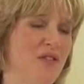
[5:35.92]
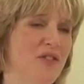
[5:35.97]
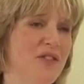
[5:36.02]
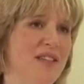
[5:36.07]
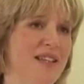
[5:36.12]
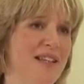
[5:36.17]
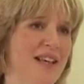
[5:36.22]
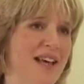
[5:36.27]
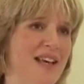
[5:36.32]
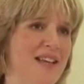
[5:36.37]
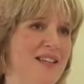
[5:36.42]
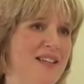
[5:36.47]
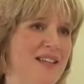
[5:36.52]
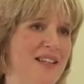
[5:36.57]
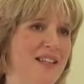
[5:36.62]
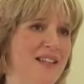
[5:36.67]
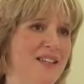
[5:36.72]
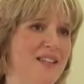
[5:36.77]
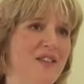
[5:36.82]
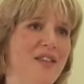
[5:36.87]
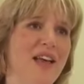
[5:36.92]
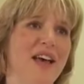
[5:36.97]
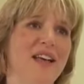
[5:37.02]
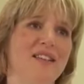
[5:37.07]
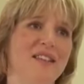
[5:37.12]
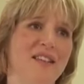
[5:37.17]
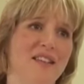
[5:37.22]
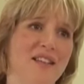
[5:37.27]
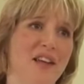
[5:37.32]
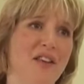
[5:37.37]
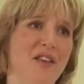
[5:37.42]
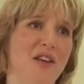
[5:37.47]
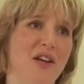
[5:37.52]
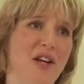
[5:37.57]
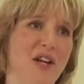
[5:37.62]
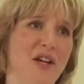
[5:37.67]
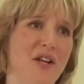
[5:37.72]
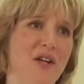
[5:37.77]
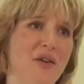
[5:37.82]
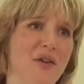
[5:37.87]
of CKD, so that's another
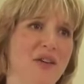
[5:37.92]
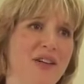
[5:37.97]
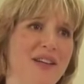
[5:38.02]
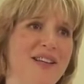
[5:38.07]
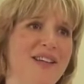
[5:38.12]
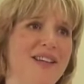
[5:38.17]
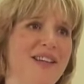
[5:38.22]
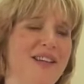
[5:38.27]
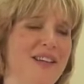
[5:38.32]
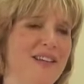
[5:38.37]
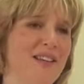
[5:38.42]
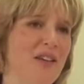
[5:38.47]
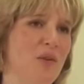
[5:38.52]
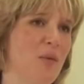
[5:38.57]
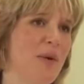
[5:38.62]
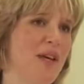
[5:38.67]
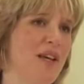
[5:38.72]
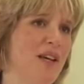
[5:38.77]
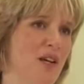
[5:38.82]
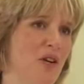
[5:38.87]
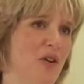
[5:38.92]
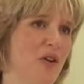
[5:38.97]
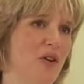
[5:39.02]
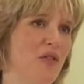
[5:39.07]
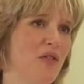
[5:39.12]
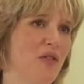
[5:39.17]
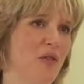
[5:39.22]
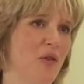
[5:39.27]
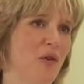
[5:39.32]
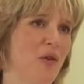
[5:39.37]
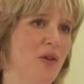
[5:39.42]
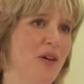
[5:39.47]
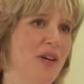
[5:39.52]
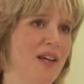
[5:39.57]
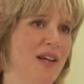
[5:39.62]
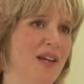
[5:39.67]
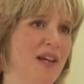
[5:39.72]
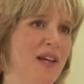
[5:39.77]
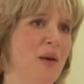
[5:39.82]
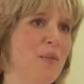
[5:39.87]
clue that we can look for.
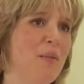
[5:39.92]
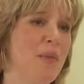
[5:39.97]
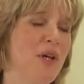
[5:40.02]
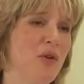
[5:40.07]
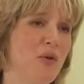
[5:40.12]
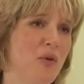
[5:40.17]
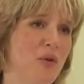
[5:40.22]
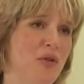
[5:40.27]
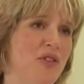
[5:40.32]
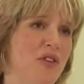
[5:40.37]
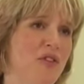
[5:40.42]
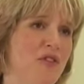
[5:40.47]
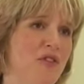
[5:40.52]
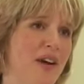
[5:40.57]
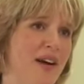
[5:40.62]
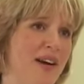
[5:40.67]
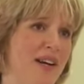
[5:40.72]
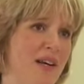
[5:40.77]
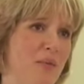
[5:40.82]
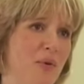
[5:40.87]
But also, very